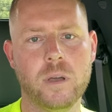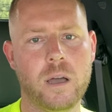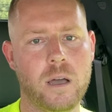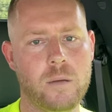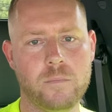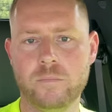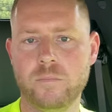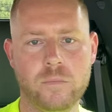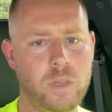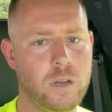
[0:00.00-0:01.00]

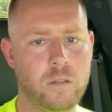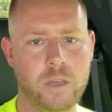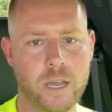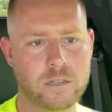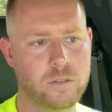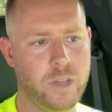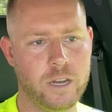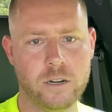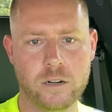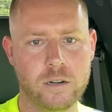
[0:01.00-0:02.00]
the
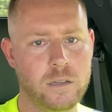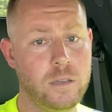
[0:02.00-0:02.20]
excavator,